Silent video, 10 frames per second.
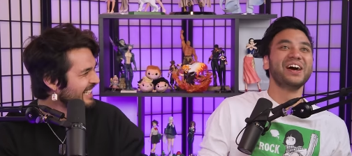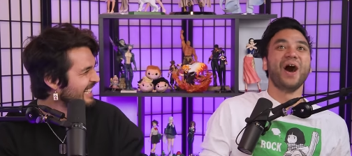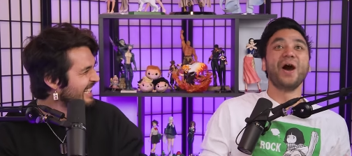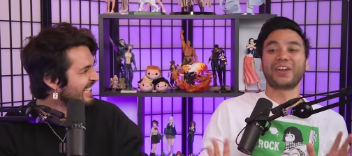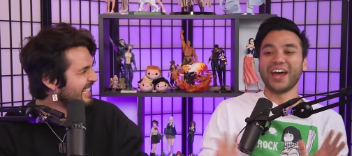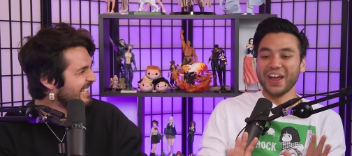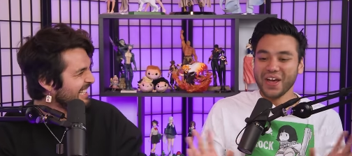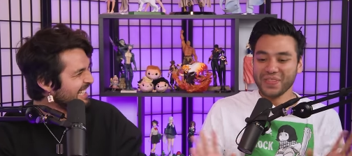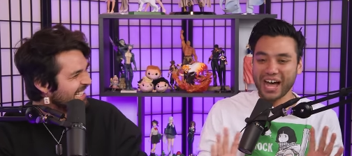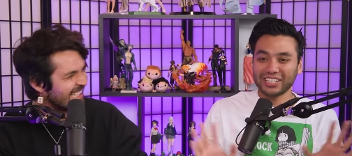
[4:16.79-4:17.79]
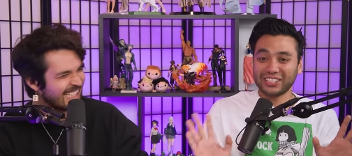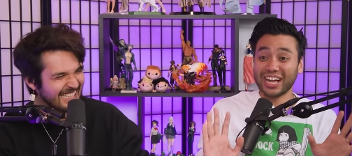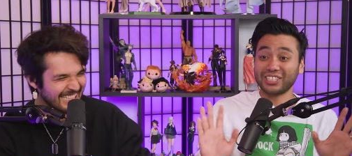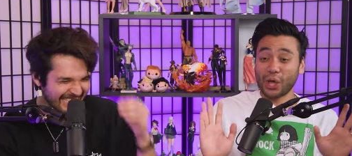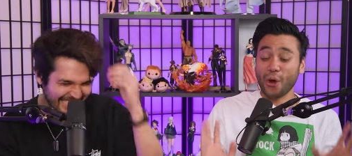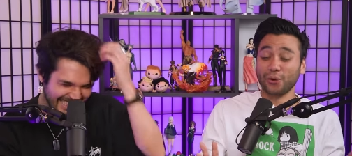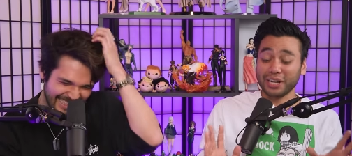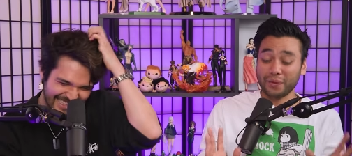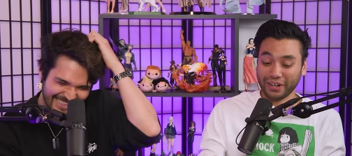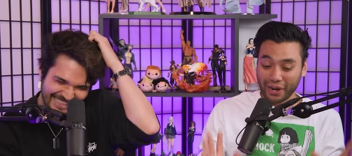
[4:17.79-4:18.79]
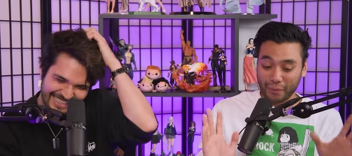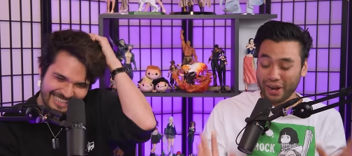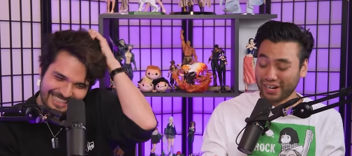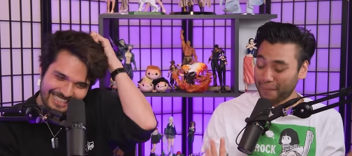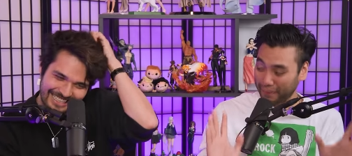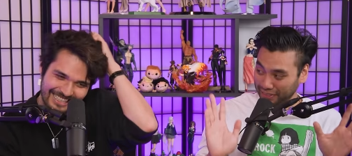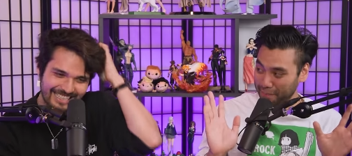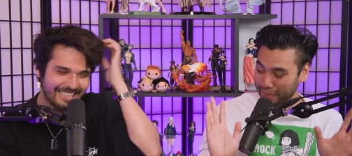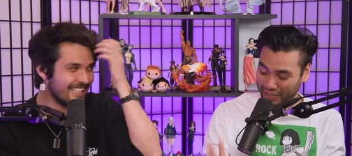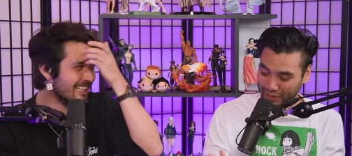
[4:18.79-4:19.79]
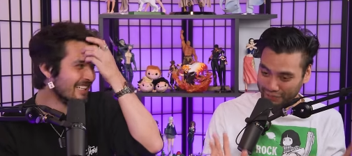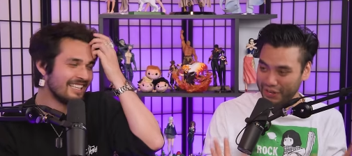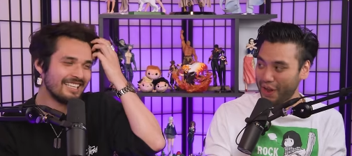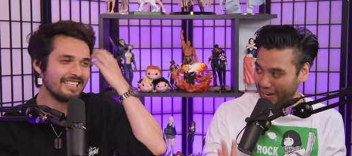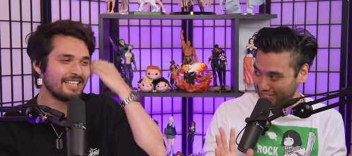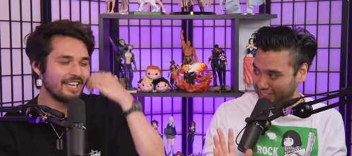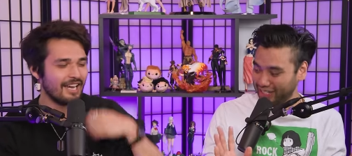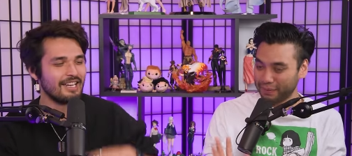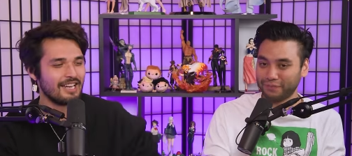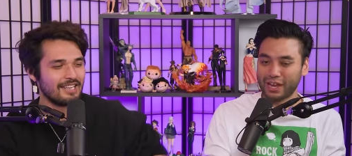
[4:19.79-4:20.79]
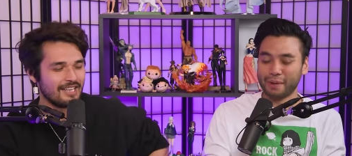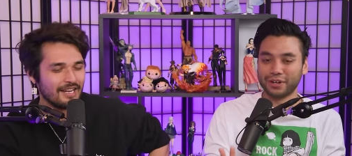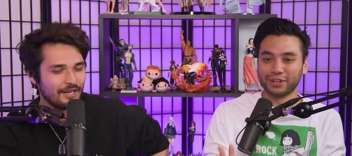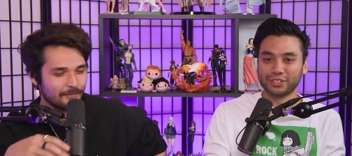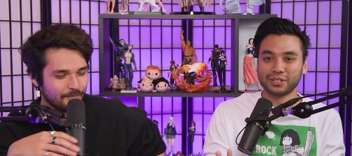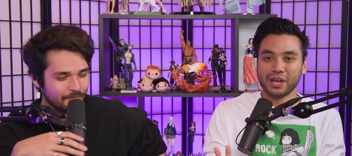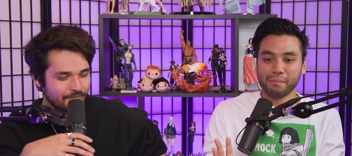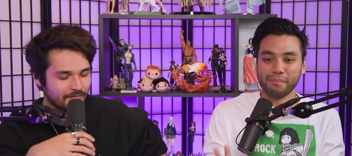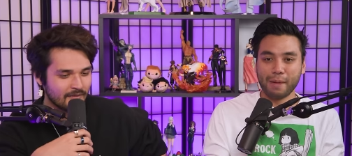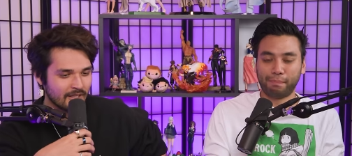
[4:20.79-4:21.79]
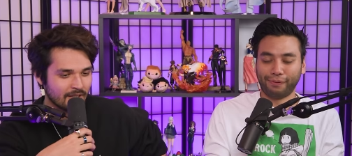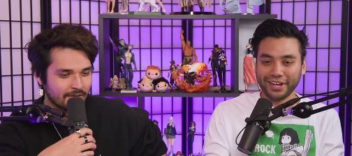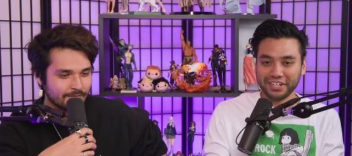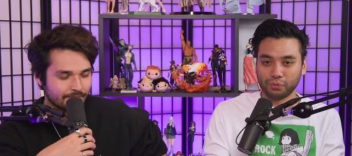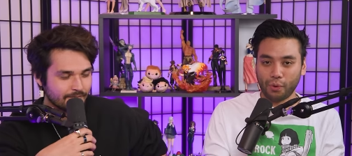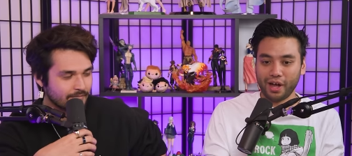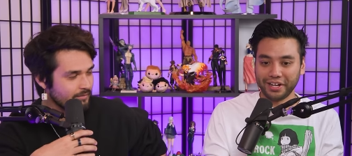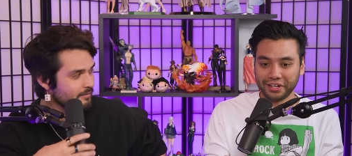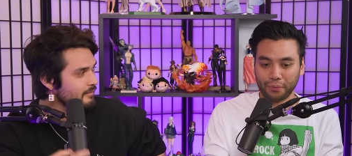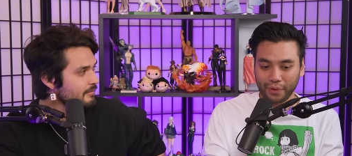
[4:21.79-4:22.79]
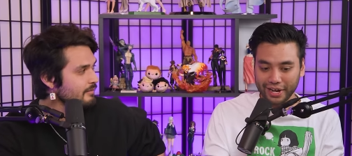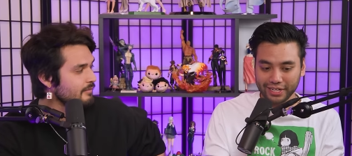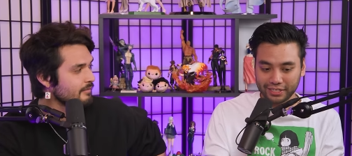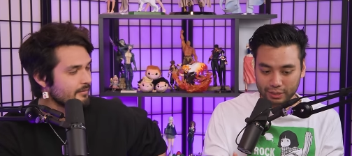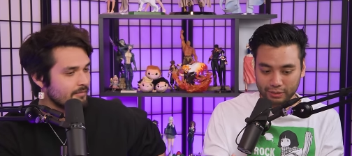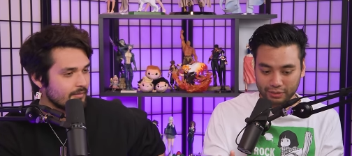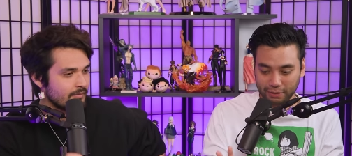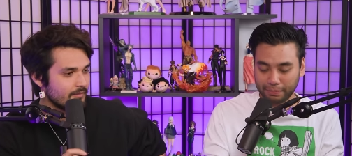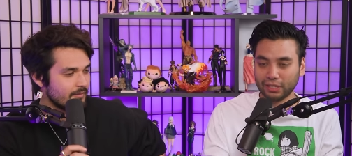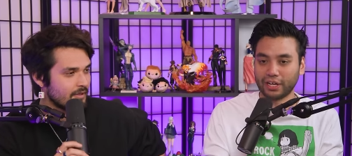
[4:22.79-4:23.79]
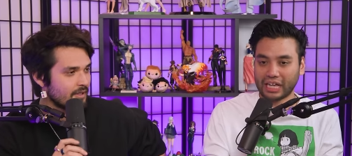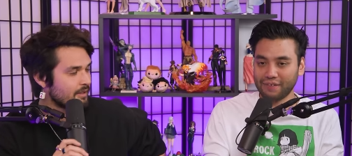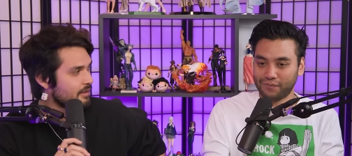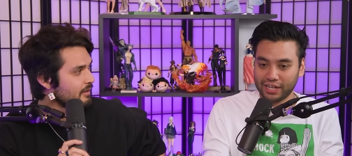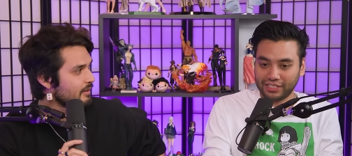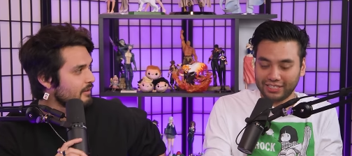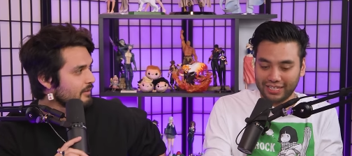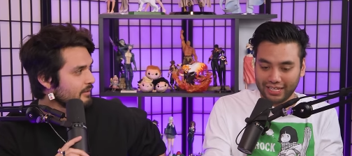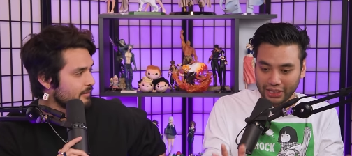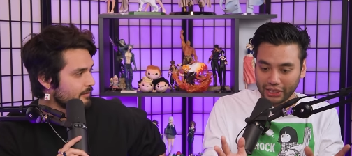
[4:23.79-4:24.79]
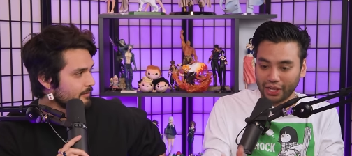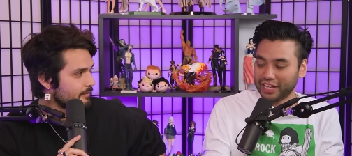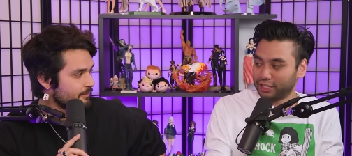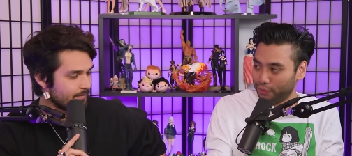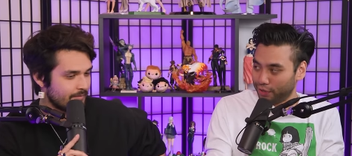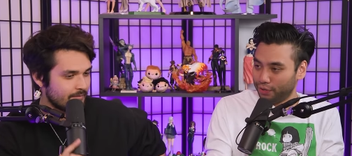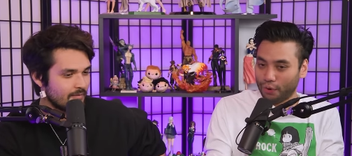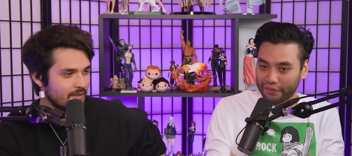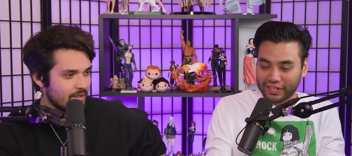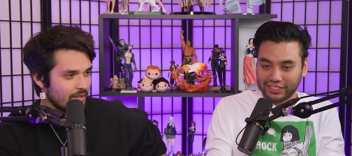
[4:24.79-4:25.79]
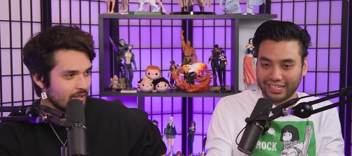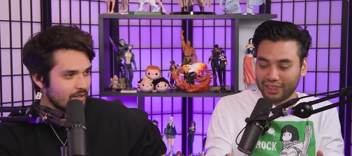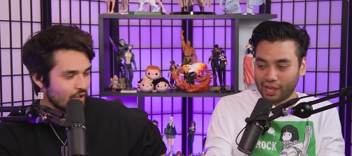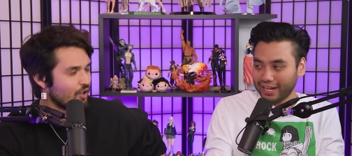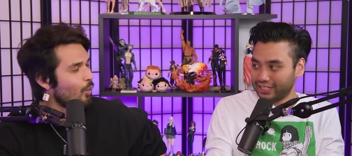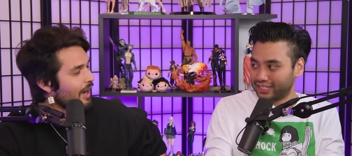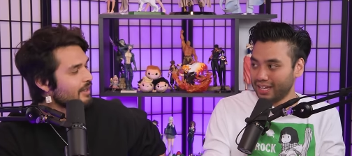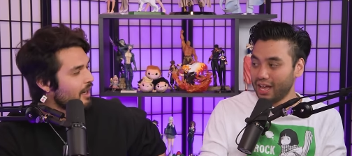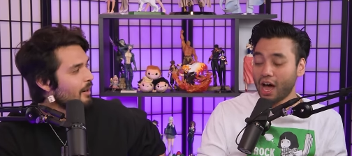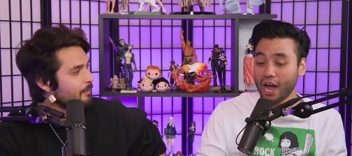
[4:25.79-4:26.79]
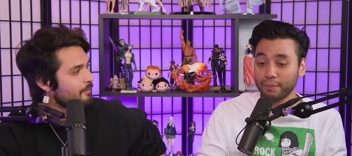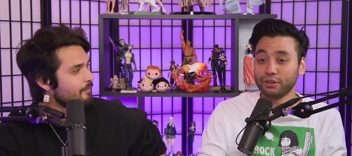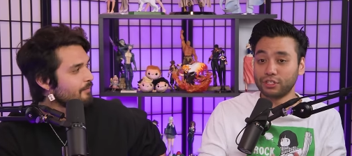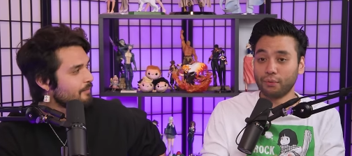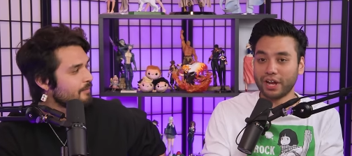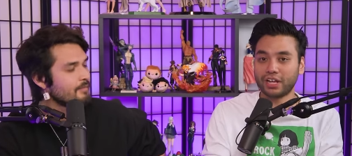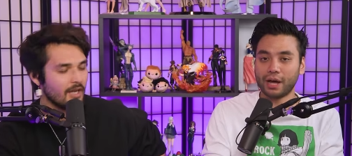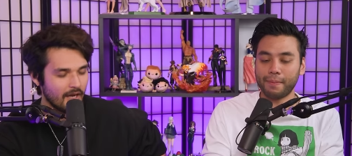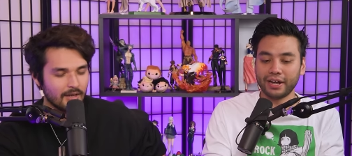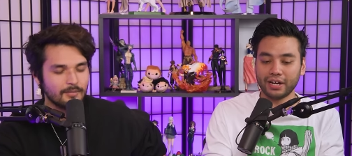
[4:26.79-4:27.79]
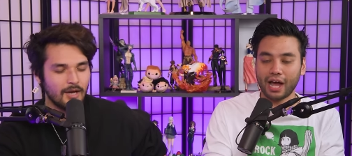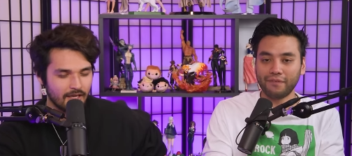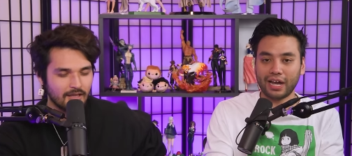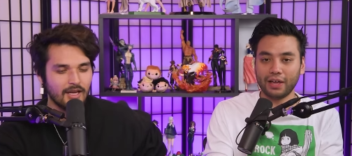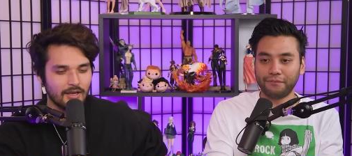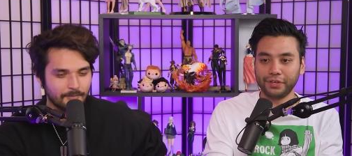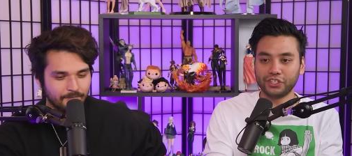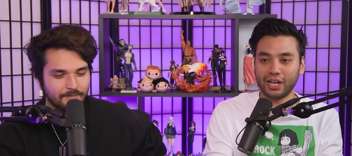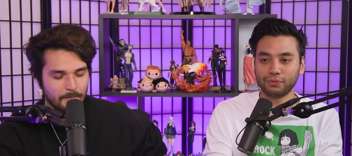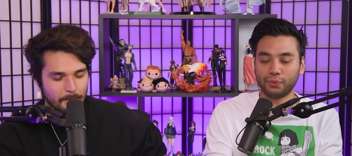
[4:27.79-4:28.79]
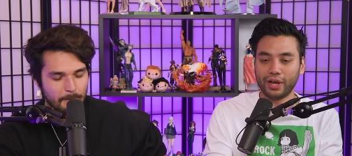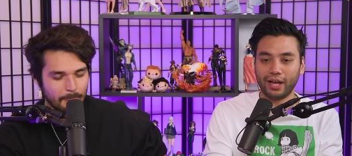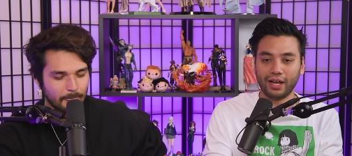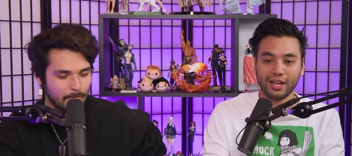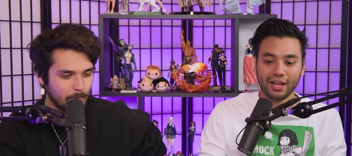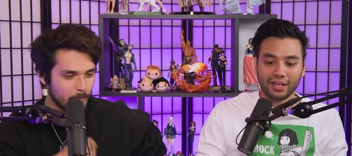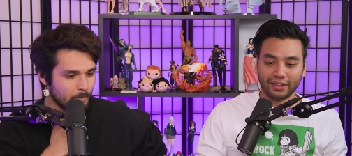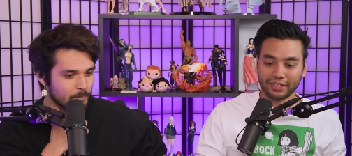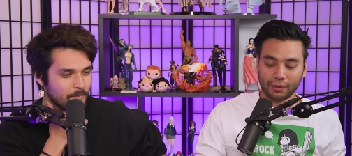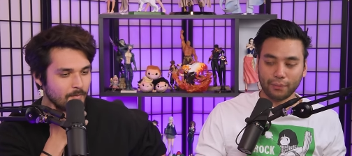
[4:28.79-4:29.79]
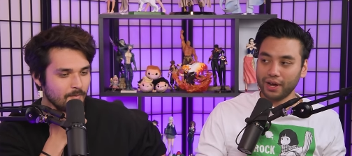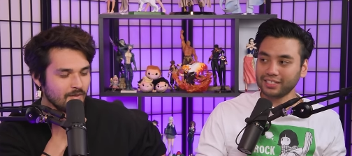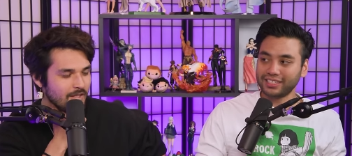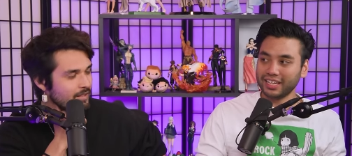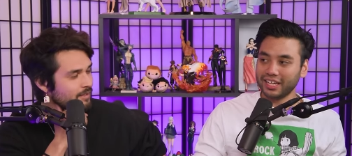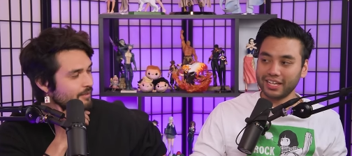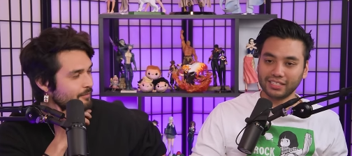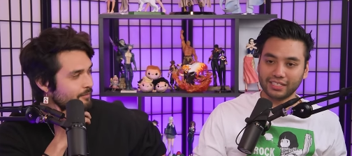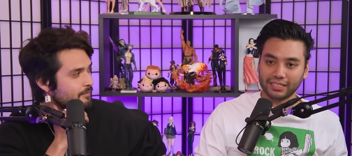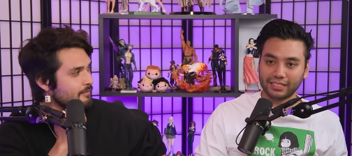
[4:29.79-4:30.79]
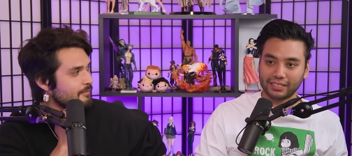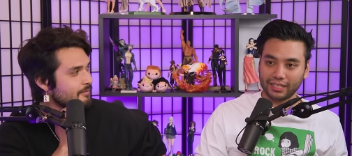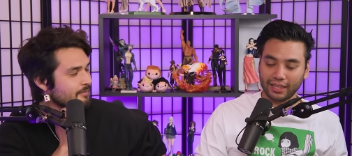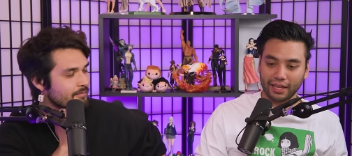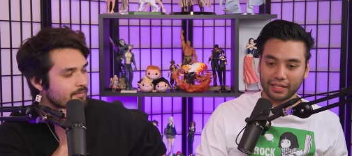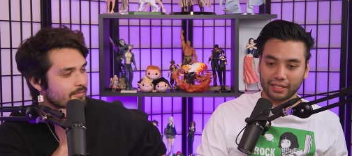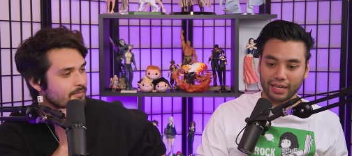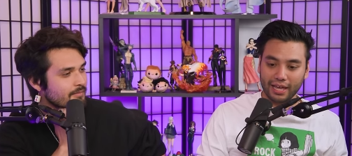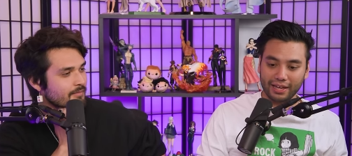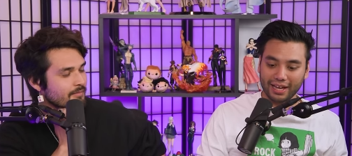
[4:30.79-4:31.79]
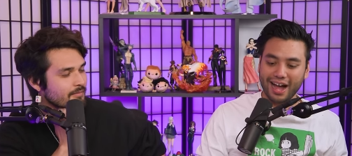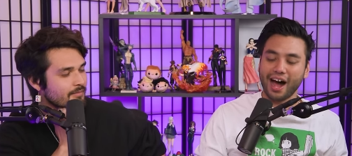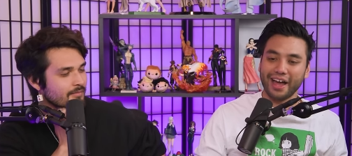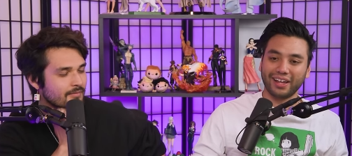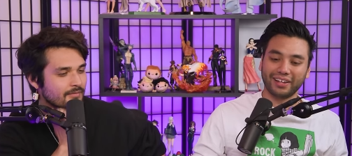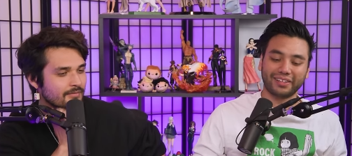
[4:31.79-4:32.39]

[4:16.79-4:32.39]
Speaker 1: okay, that's that's only when I wake up in the middle of the night. Yeah, to be yeah, fair, yeah. because my brain is wired in a way to to be like, if I see lights mode or if I see You're light, wake up. I'm going to wake up. and I've had that. it a few times where, like, the worst thing is, is like. I, I